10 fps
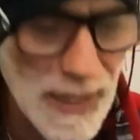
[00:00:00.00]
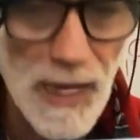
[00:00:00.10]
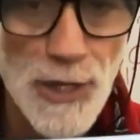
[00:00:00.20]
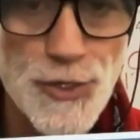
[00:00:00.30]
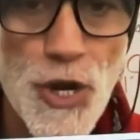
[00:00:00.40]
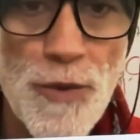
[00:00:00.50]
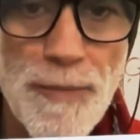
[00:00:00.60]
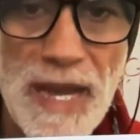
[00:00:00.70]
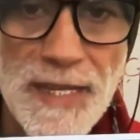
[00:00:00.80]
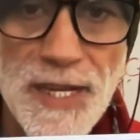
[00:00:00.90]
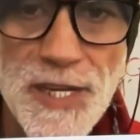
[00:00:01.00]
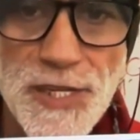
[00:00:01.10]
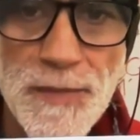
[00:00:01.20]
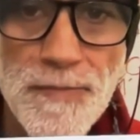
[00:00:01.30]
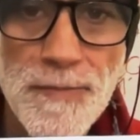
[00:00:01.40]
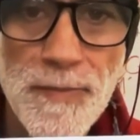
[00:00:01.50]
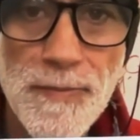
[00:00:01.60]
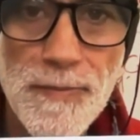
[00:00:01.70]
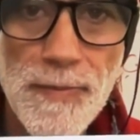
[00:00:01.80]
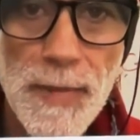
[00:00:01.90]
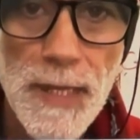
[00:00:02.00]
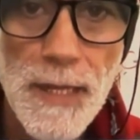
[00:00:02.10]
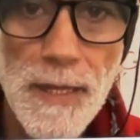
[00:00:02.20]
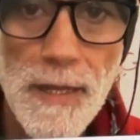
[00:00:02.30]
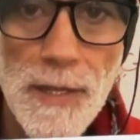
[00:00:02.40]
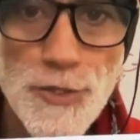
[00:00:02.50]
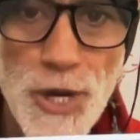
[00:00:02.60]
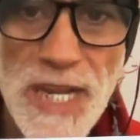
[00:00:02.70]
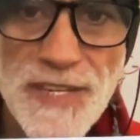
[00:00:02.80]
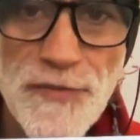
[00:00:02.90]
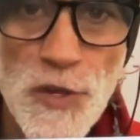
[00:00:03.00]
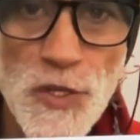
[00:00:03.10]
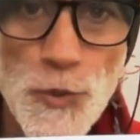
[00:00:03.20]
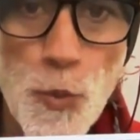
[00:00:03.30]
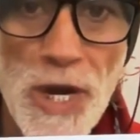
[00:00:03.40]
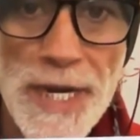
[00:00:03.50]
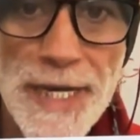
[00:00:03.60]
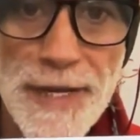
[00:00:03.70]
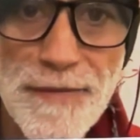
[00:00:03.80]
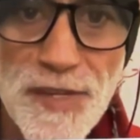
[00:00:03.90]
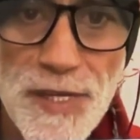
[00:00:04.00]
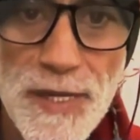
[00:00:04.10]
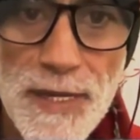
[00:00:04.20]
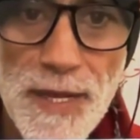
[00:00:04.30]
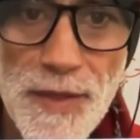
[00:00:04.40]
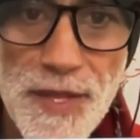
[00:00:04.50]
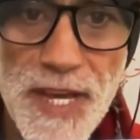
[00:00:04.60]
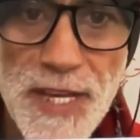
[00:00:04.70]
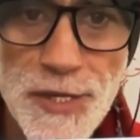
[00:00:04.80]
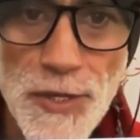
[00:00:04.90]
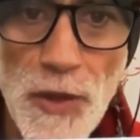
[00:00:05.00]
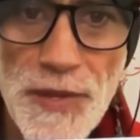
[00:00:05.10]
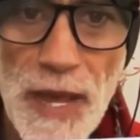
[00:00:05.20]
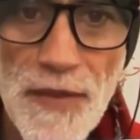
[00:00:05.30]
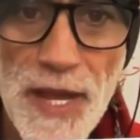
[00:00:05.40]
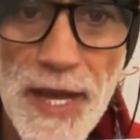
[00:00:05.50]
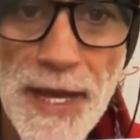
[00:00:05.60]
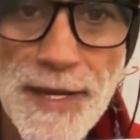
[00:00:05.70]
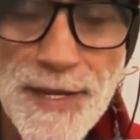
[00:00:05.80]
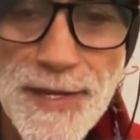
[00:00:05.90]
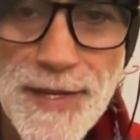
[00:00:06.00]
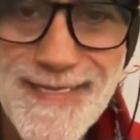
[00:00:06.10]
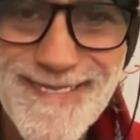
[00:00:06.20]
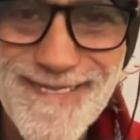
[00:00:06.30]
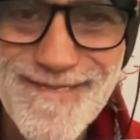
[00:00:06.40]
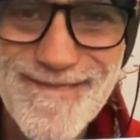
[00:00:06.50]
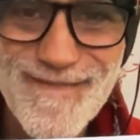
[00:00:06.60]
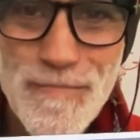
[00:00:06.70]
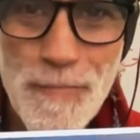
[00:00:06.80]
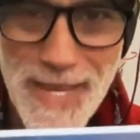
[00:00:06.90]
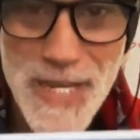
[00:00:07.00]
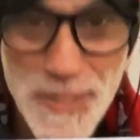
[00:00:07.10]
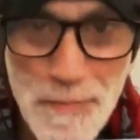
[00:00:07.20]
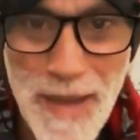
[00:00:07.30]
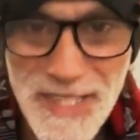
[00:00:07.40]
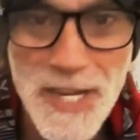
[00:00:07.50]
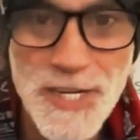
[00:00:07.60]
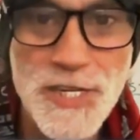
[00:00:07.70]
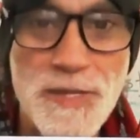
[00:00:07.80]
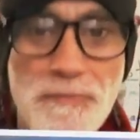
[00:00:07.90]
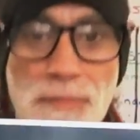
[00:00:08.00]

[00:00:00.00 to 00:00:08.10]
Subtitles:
electromagnetism, transverse waves. This, on the other hand, is magnetism,